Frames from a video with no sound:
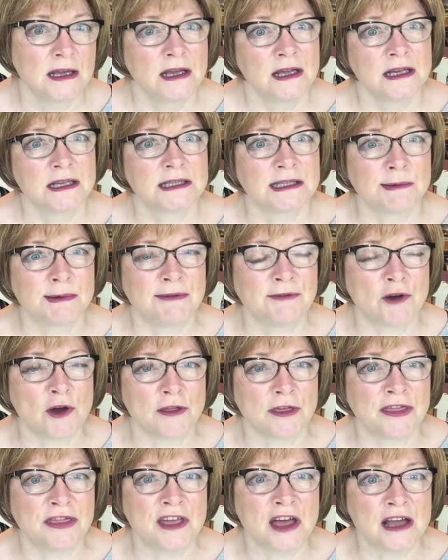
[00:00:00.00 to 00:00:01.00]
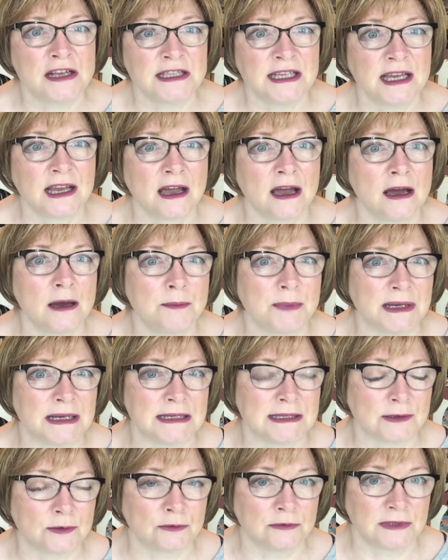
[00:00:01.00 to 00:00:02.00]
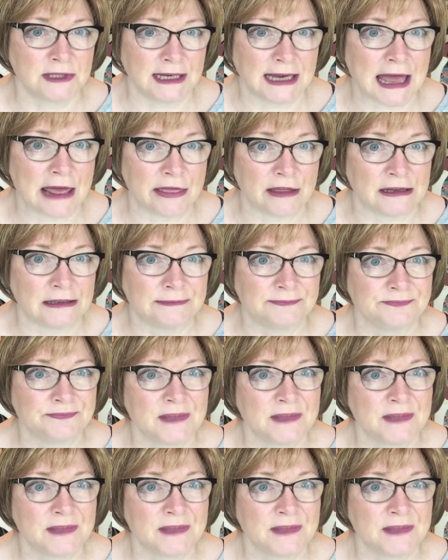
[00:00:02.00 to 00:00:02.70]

so I've got 30 cubbies altogether,